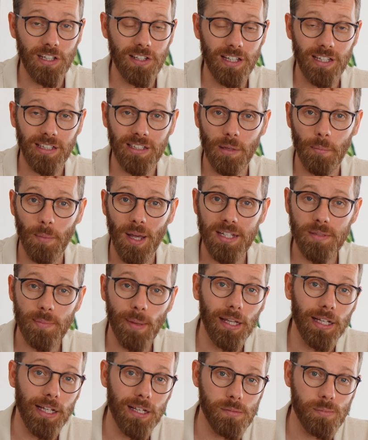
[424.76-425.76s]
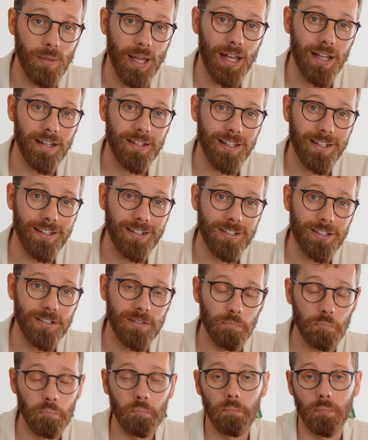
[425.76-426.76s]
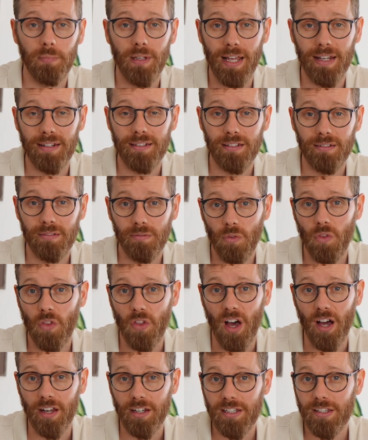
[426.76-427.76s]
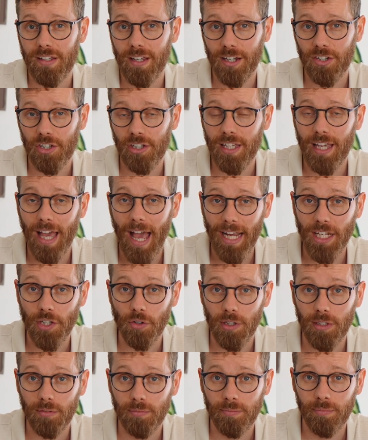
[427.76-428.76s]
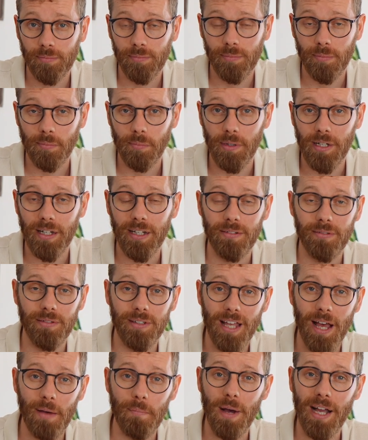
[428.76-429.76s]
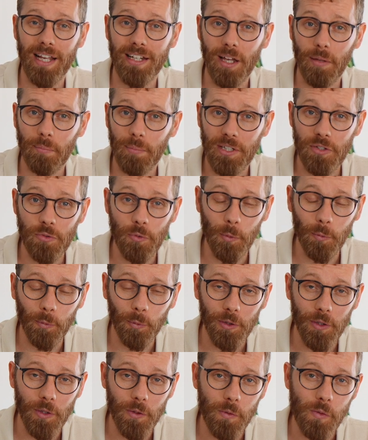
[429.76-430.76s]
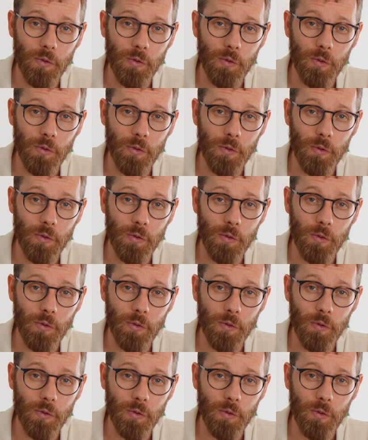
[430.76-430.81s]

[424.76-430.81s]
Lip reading: think that my spelling is bad, and that thought is actually accurate, but that might not be true for you.